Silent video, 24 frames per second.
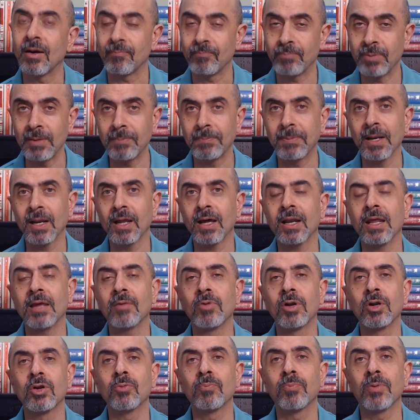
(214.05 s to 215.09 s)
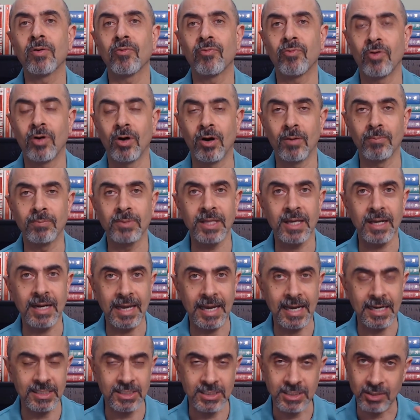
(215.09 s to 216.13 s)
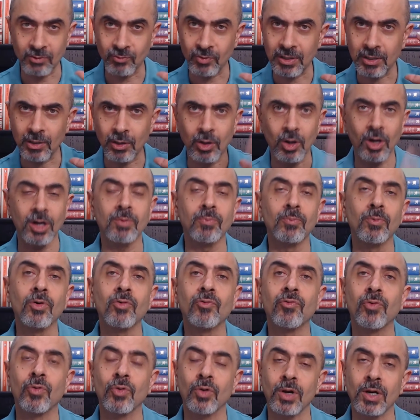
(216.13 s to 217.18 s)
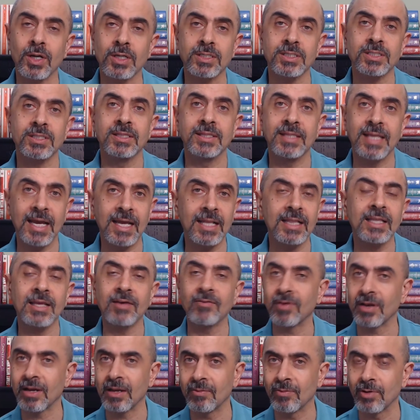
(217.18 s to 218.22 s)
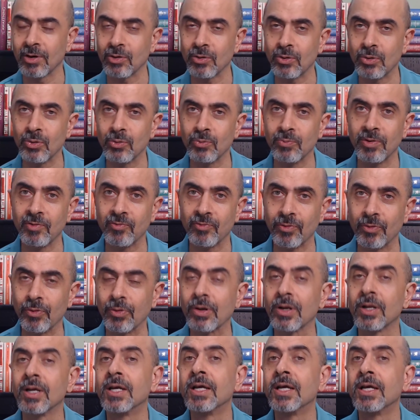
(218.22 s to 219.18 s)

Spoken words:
People are able to perform their action with a lot more focus than they were able to do before.